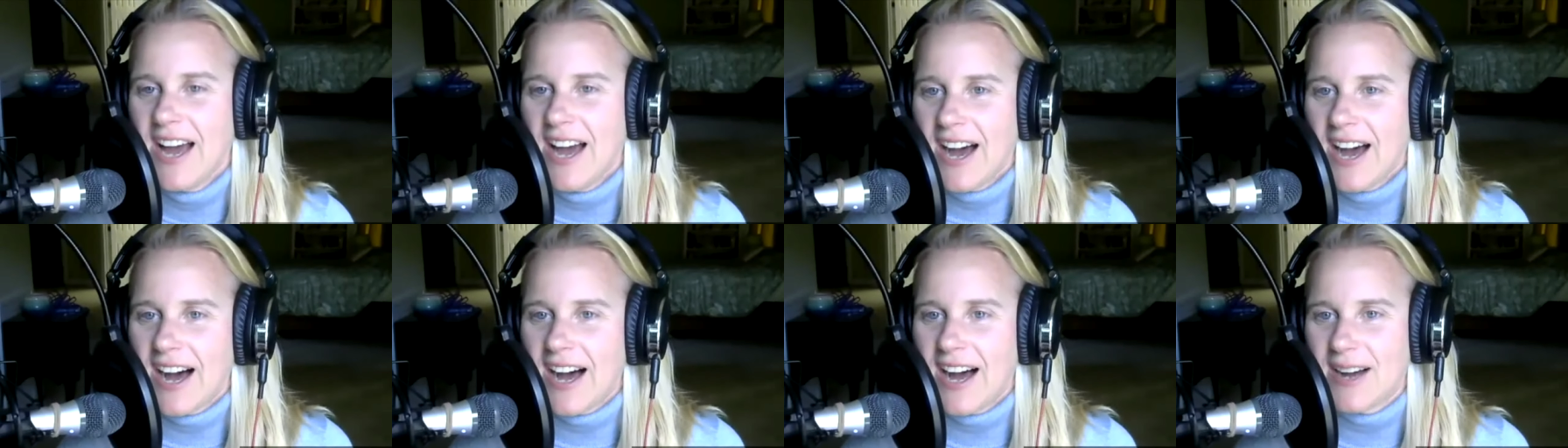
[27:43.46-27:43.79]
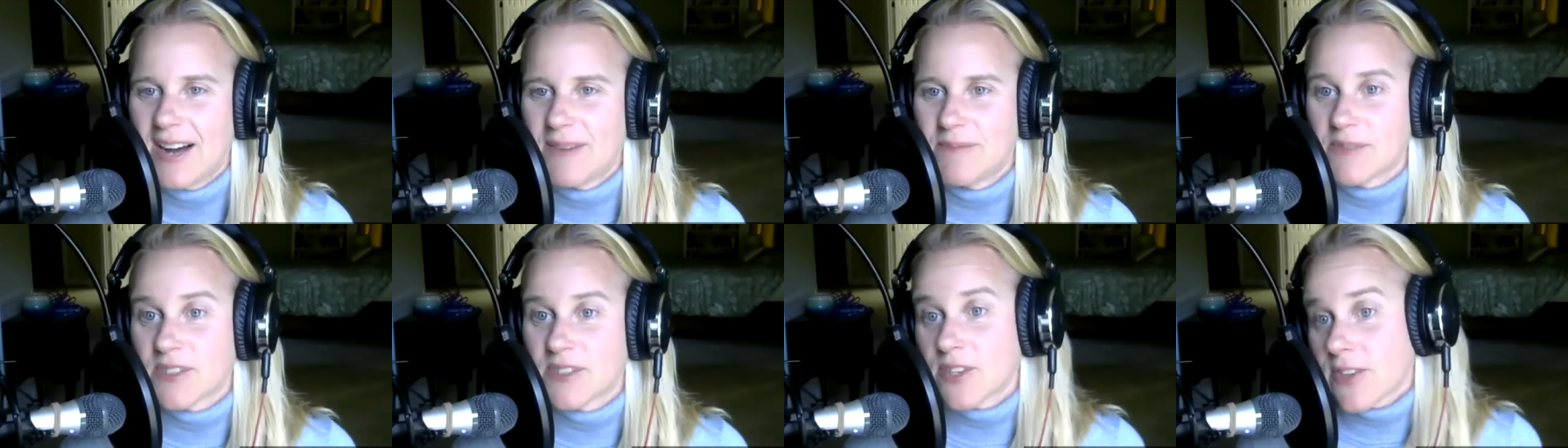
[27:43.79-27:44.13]

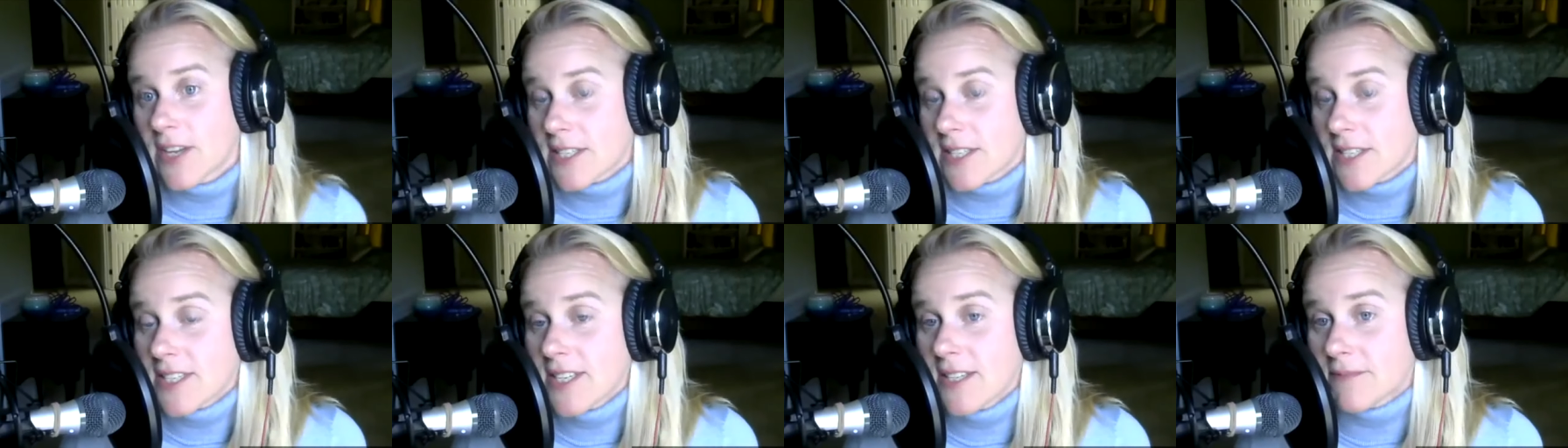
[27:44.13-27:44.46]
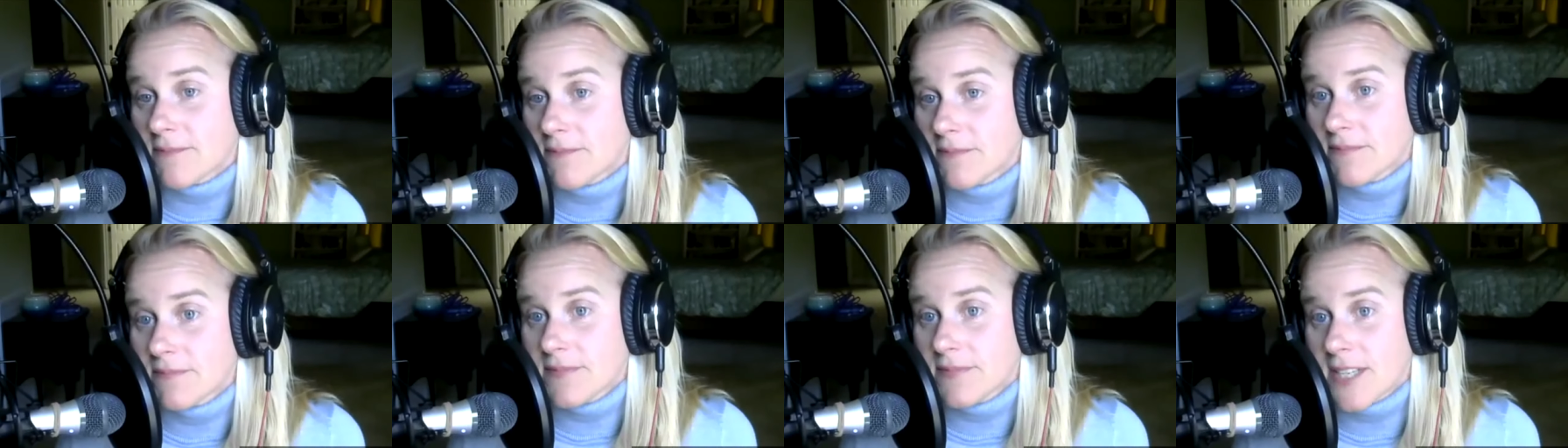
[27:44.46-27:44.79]
Um, so that's it.
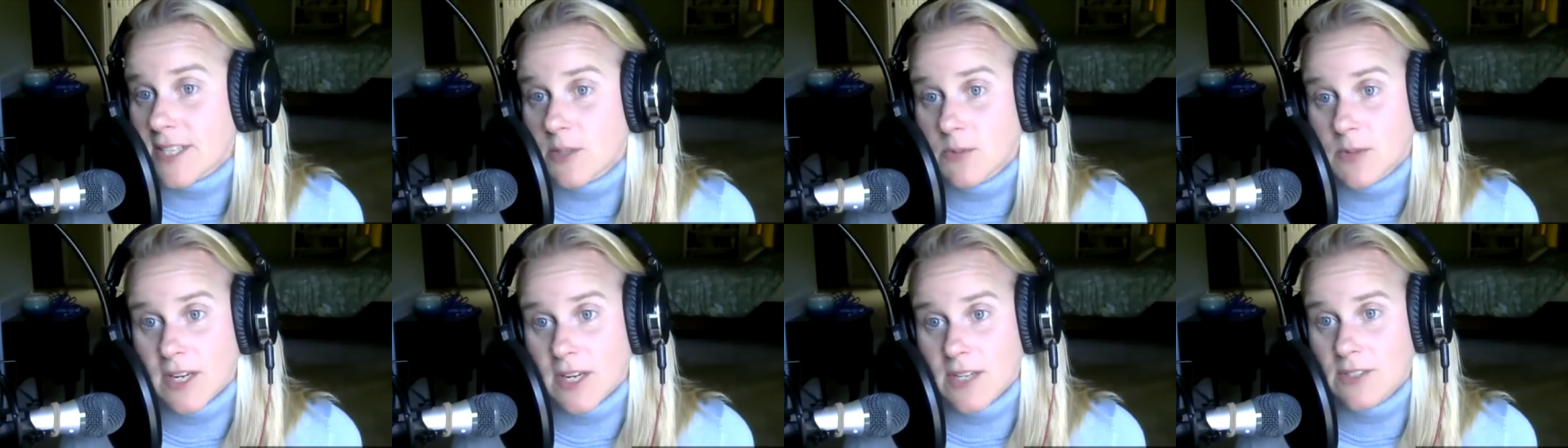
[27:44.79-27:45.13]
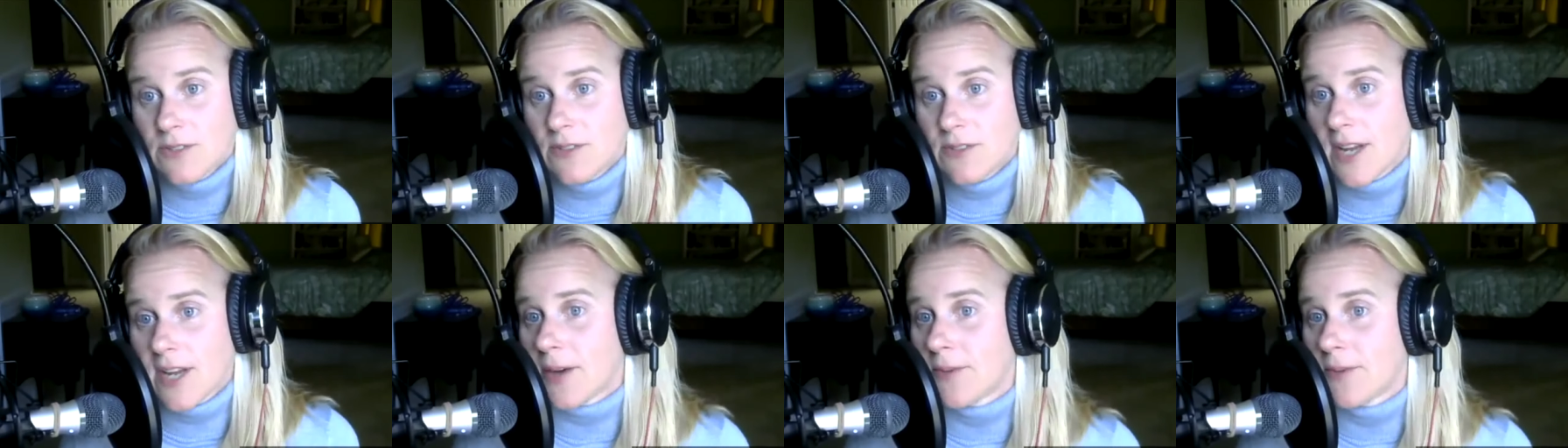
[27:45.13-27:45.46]
That's what I
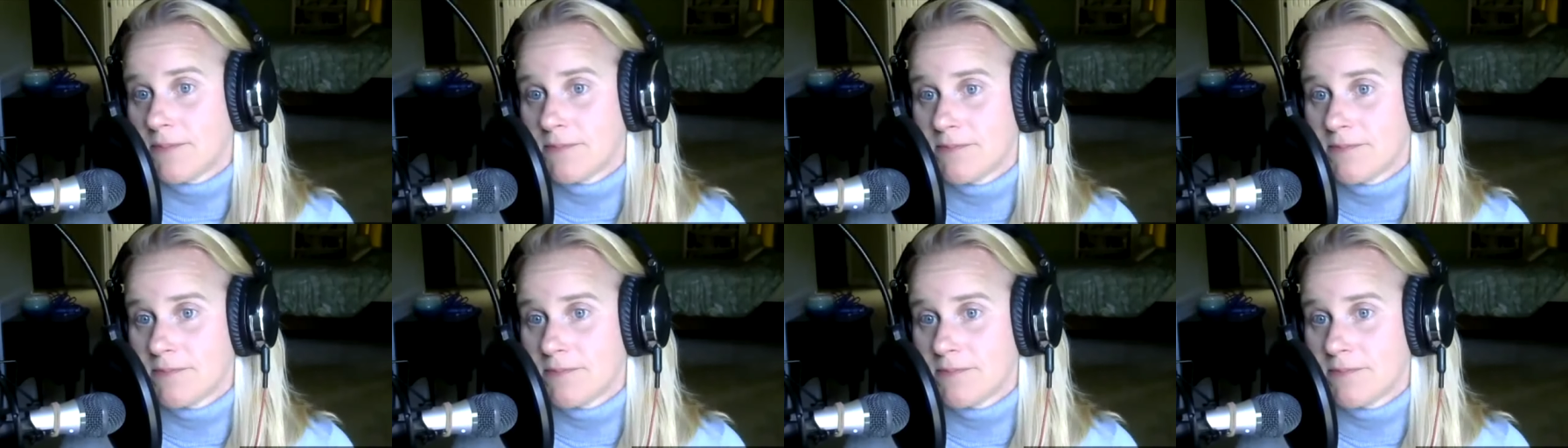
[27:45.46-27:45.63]
do now.